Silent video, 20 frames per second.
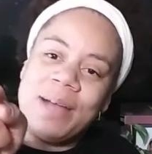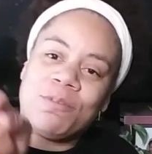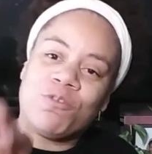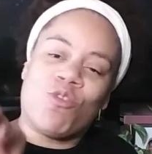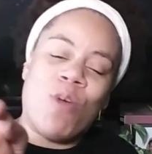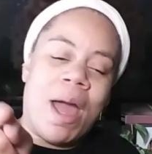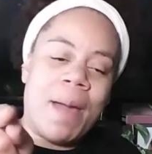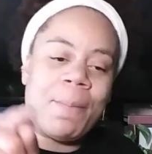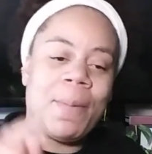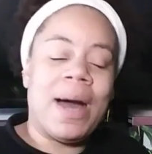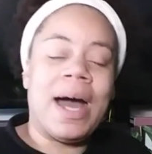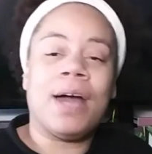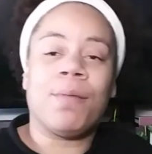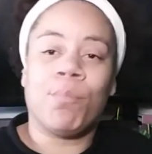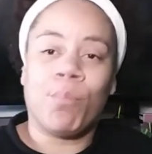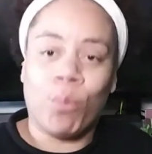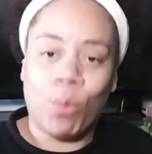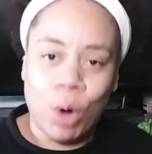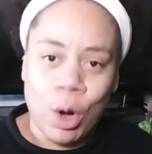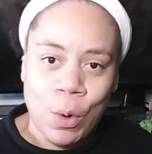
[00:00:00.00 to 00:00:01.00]

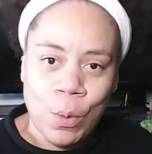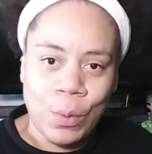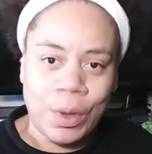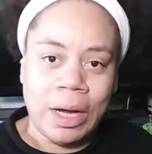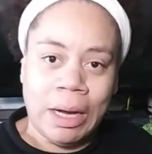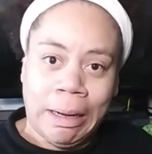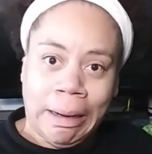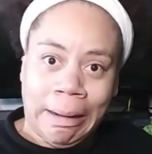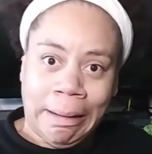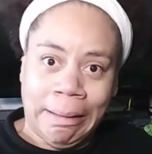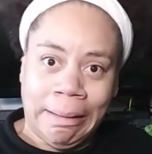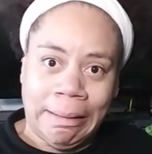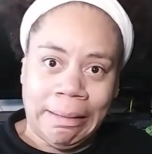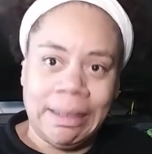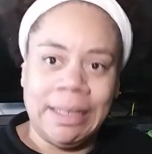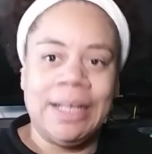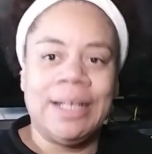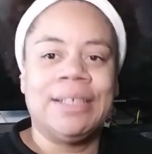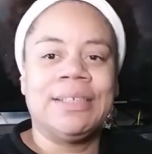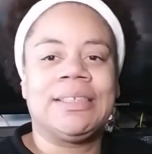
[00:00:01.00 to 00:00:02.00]
tripod broke,
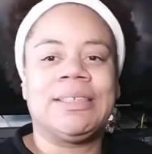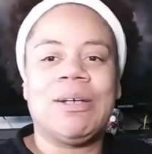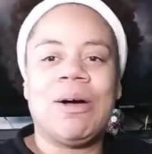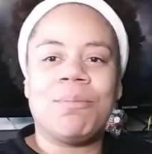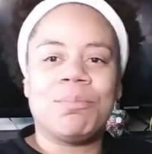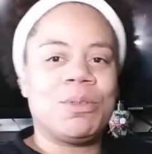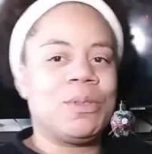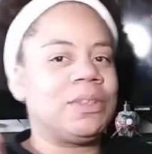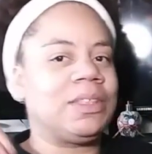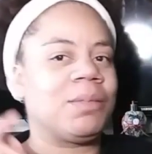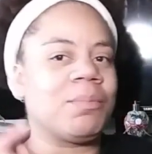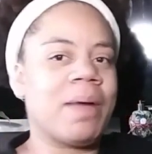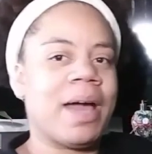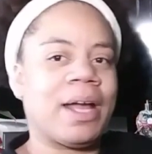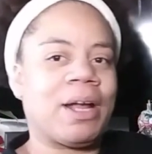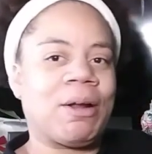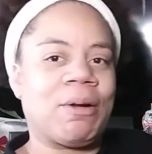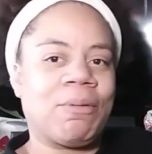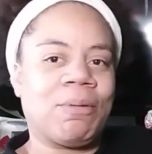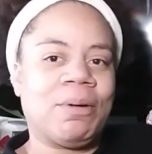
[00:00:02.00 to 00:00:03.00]
so I'm using
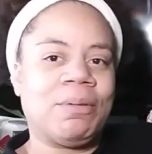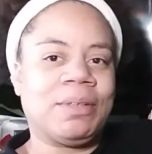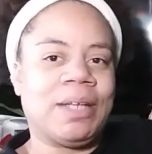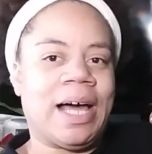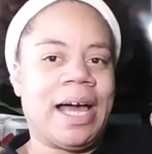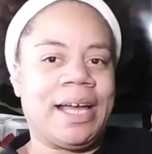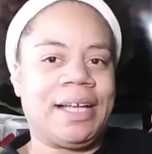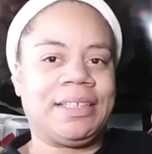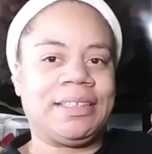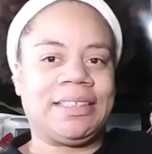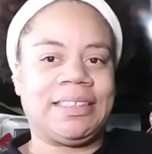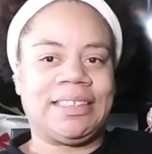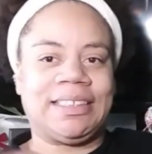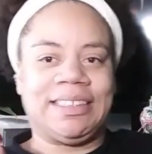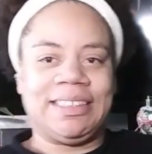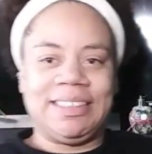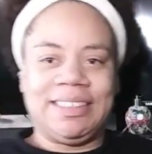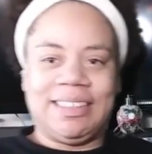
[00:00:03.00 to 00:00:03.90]
my grow lights.